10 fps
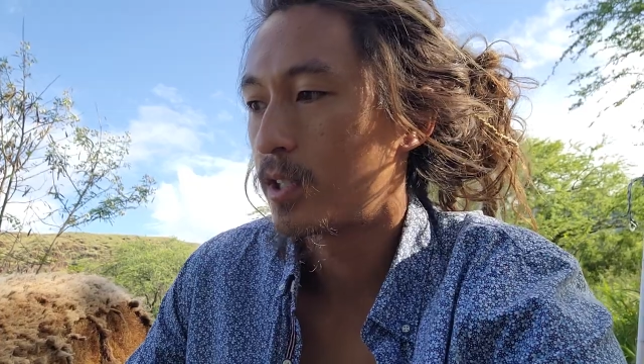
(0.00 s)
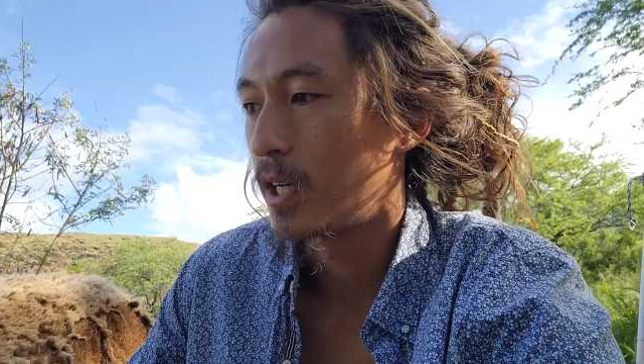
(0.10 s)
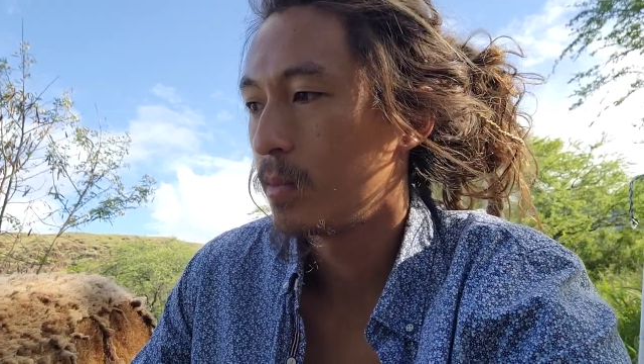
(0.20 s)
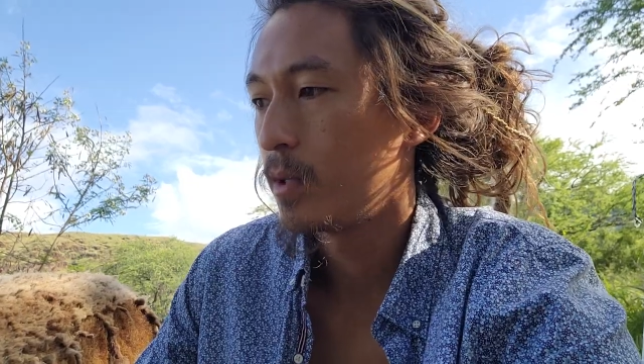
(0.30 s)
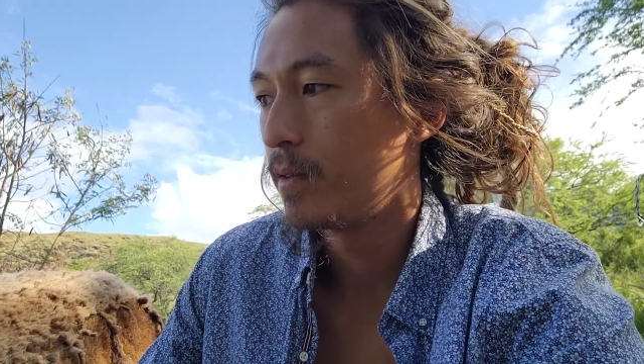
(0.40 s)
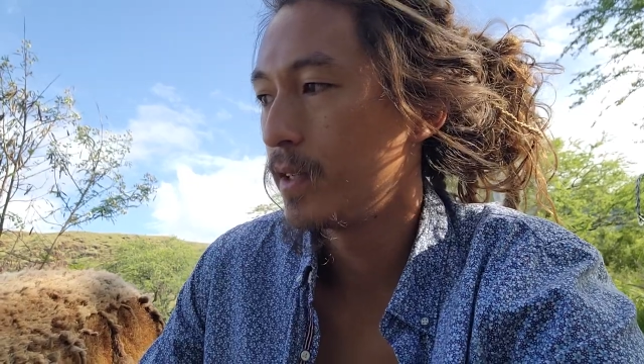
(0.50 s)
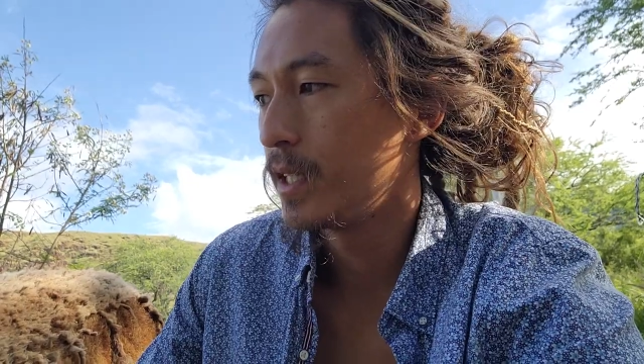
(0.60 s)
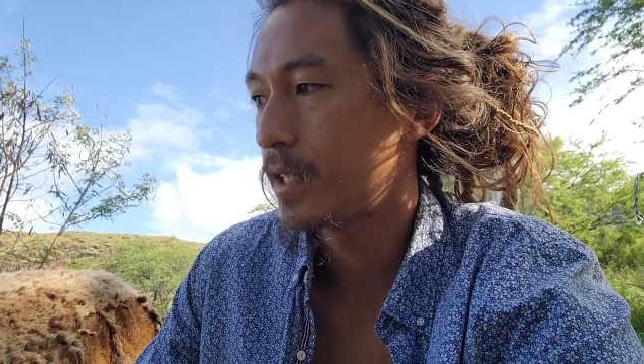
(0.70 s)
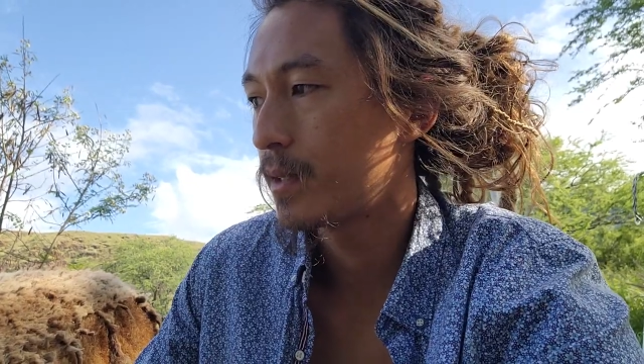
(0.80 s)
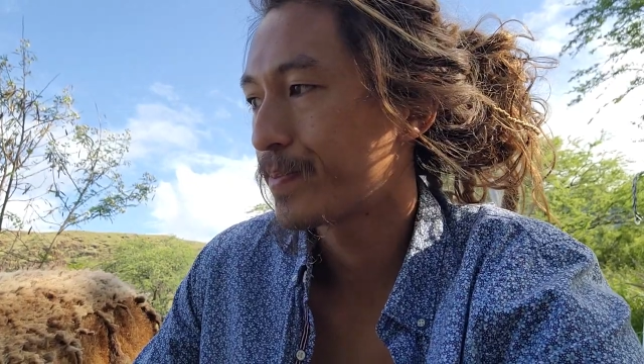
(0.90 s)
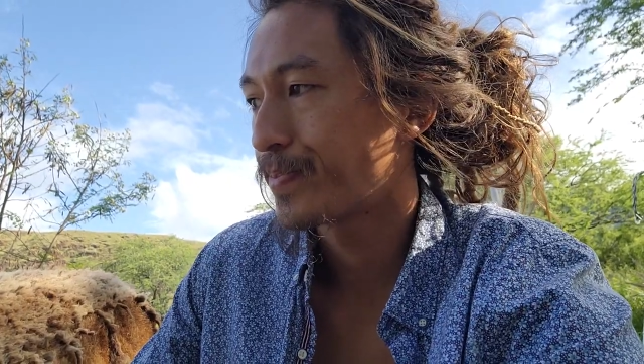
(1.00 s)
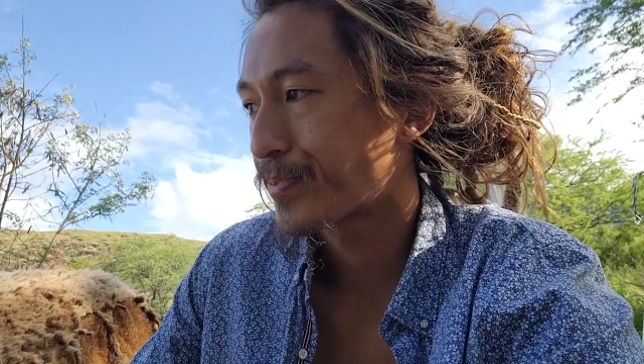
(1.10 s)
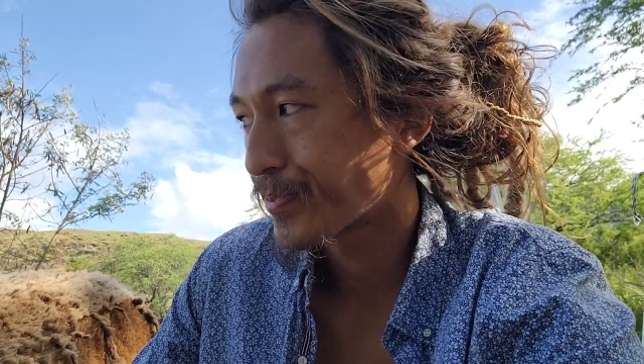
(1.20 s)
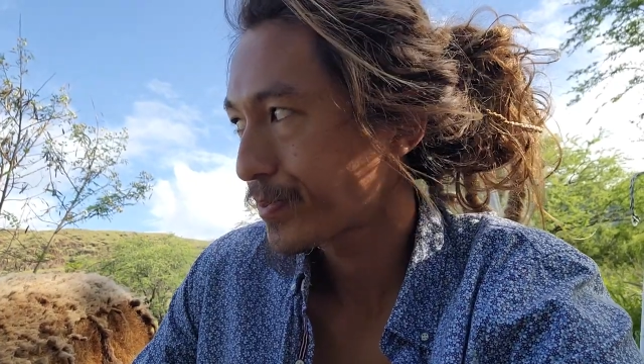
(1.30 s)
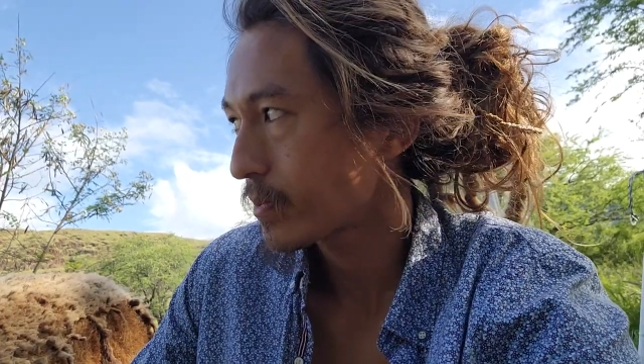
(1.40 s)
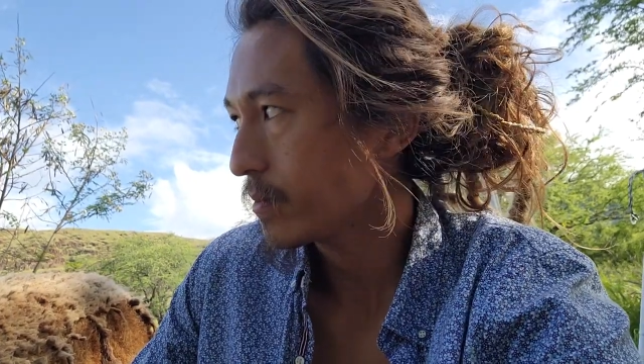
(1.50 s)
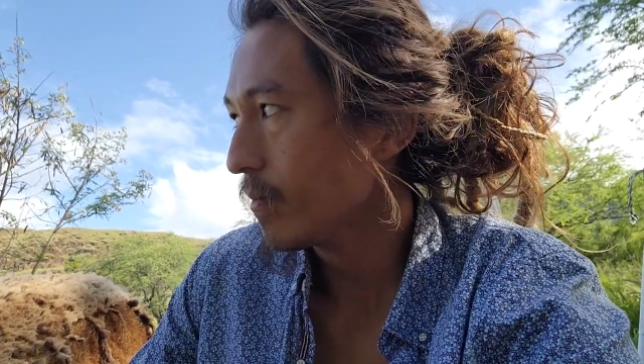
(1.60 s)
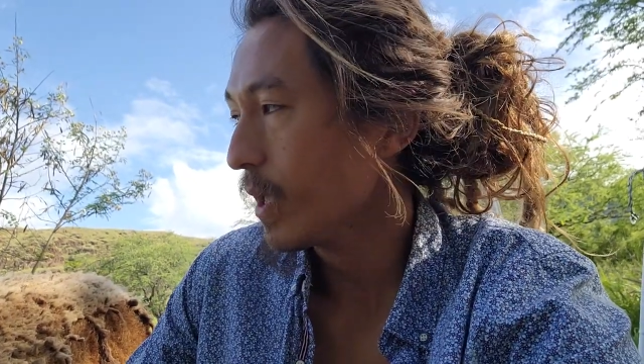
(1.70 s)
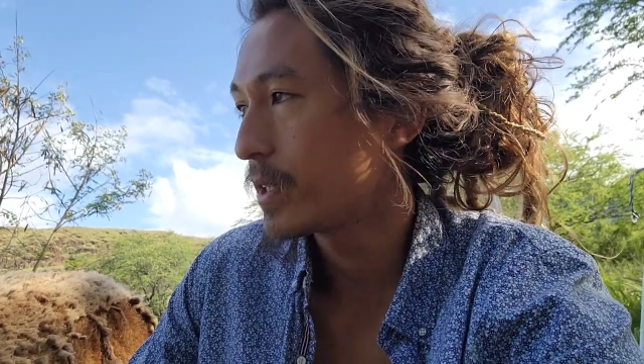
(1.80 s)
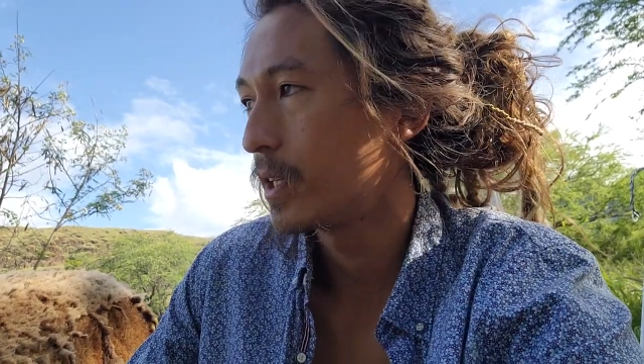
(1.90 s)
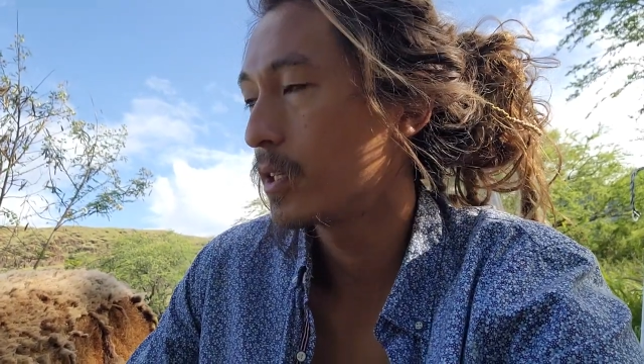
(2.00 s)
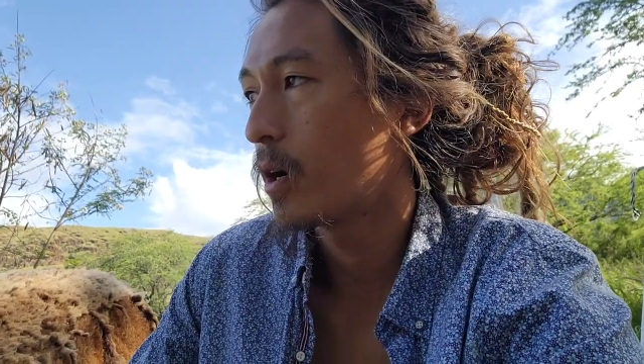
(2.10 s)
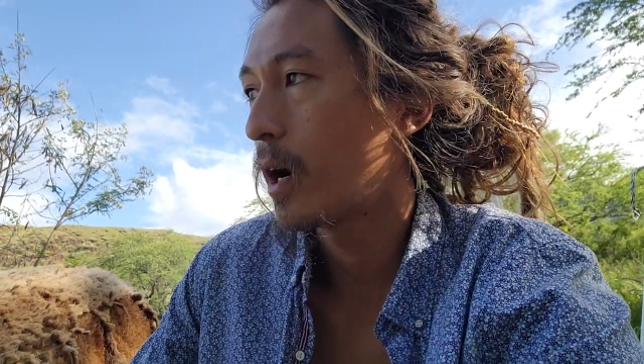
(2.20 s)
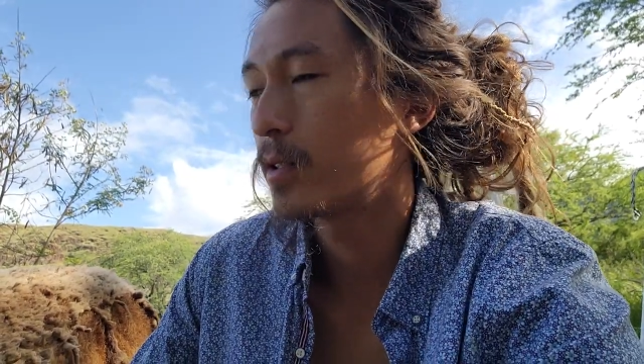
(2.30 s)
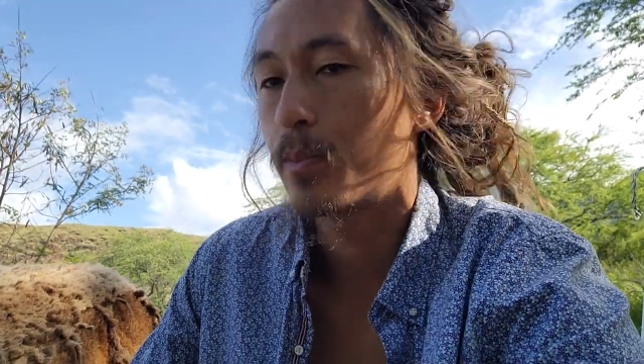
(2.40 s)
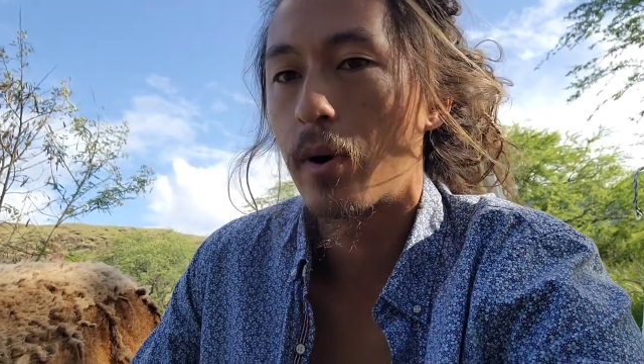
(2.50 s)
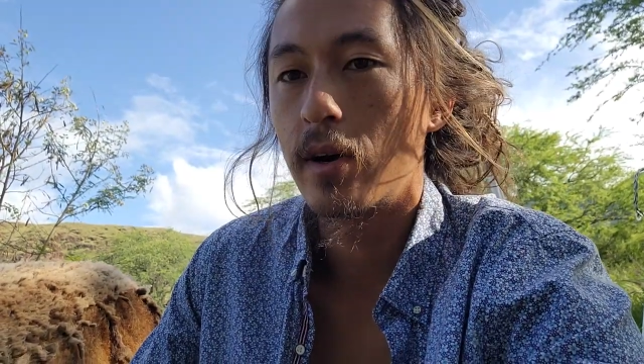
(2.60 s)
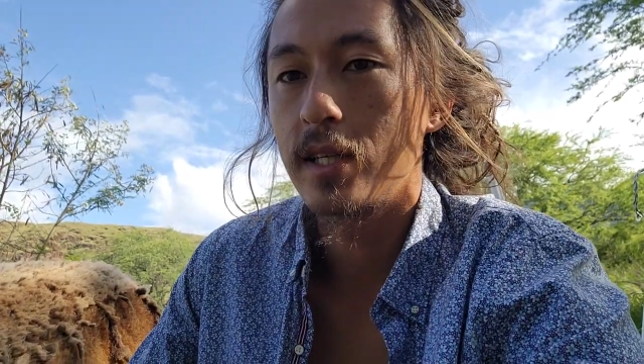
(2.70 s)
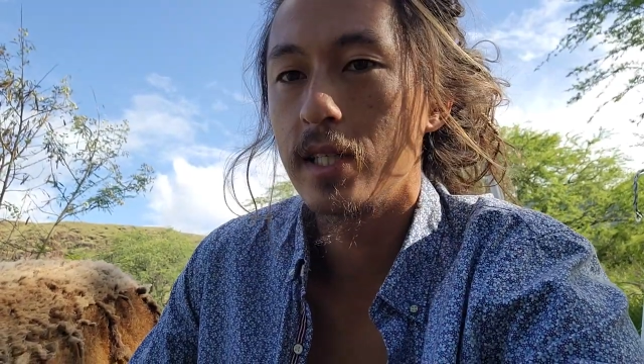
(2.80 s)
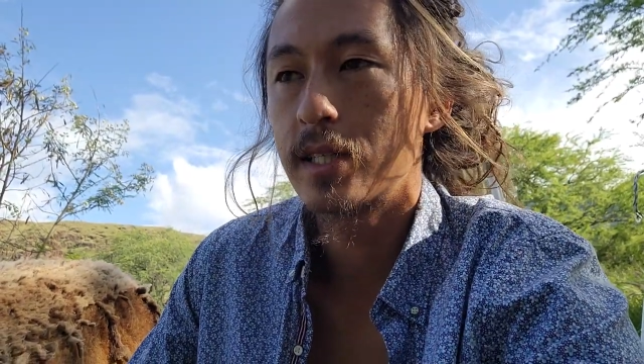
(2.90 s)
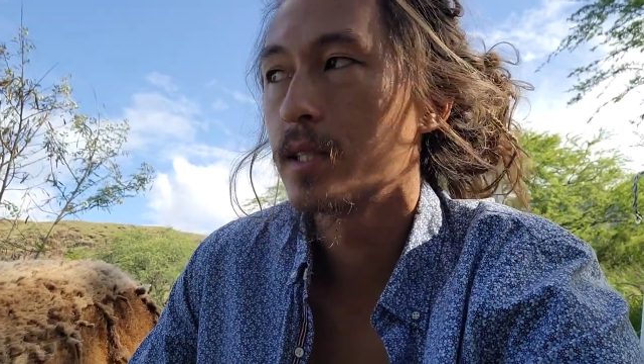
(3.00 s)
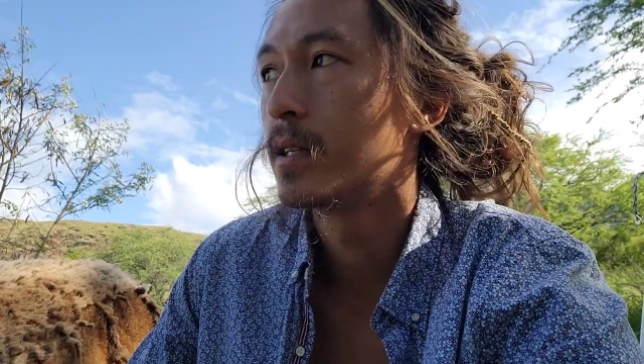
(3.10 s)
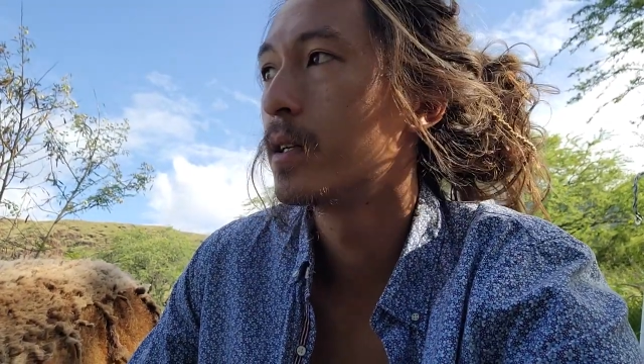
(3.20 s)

any movies, didn't go out to parties,